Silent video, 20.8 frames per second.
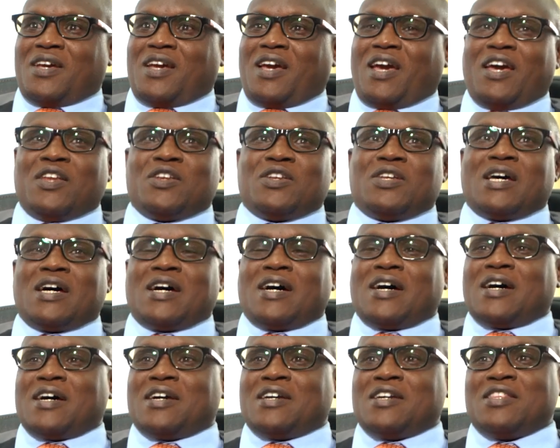And
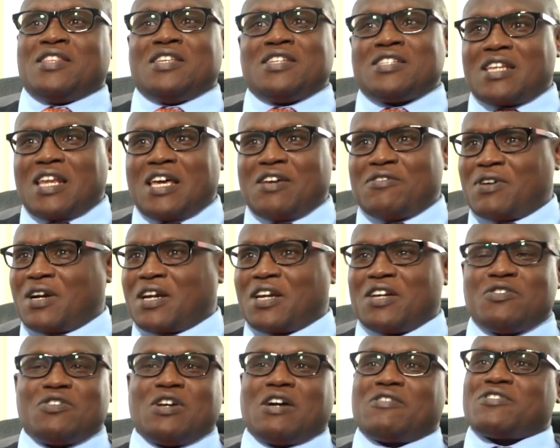in this life,
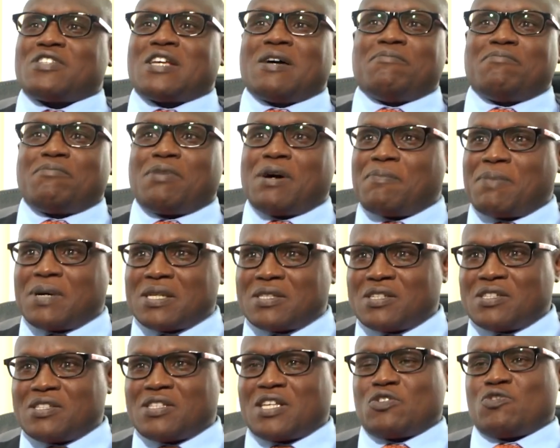again, we have some
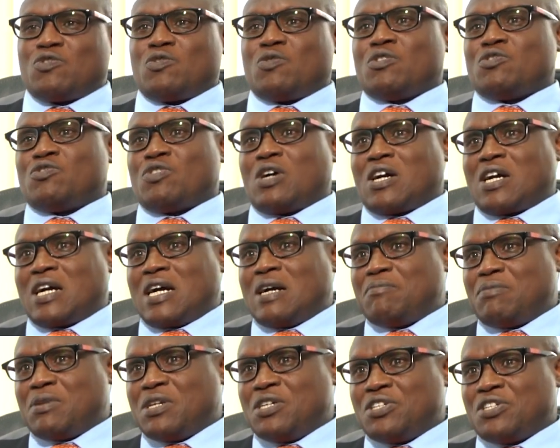purposes that we want to
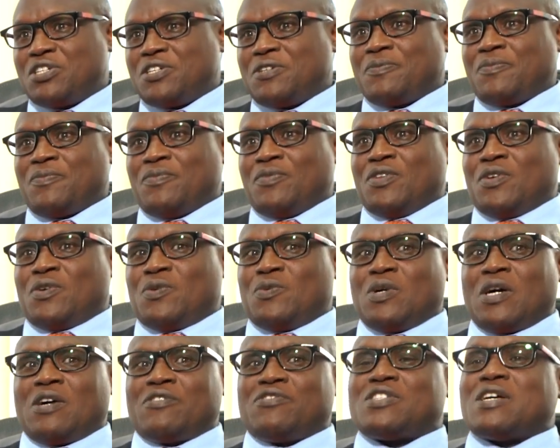accomplish. We
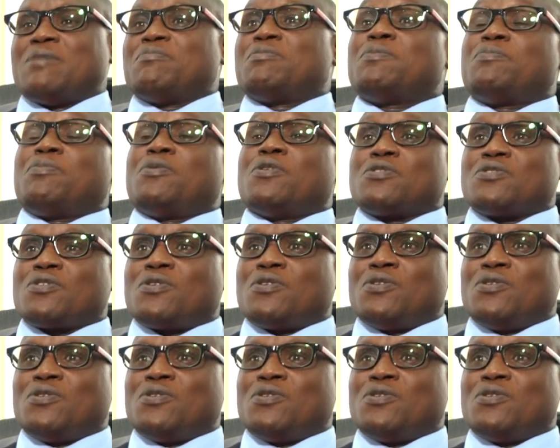have some people also